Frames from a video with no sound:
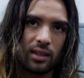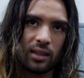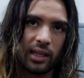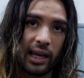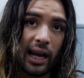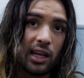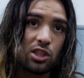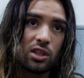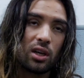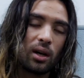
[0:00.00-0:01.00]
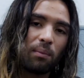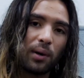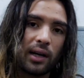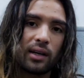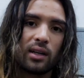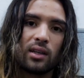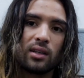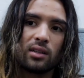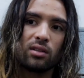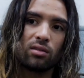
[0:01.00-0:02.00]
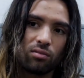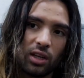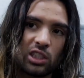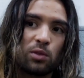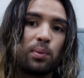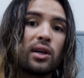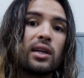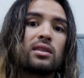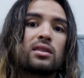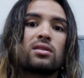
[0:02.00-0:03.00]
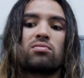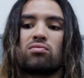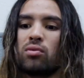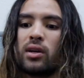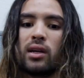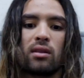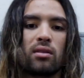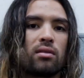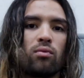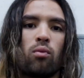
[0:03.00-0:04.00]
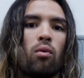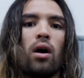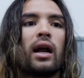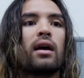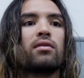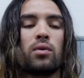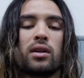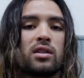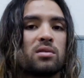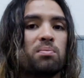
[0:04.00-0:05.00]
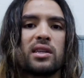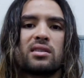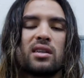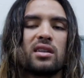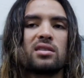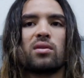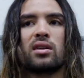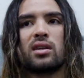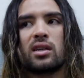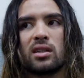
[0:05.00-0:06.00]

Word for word: in the cage, but experience with whatever, whether it's business, whether